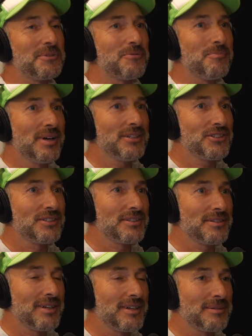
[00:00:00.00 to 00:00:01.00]
You've
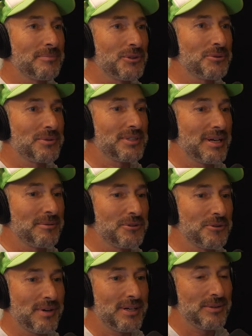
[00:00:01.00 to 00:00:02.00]
mentioned multiple times
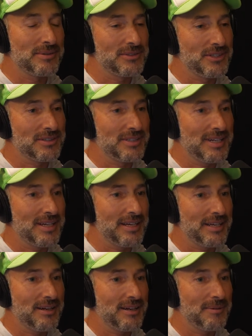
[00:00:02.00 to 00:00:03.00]
throughout just
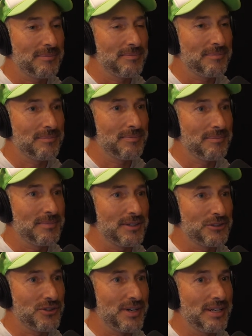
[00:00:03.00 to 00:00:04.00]
today
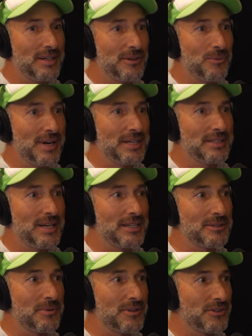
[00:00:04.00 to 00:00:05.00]
Estrella and White
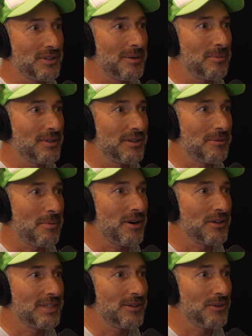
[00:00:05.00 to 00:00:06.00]
Tanks, but there's a couple other
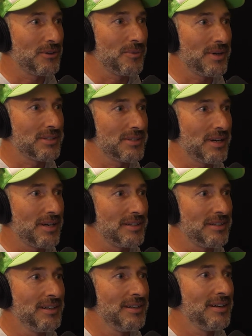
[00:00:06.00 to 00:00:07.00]
parks out on the west side.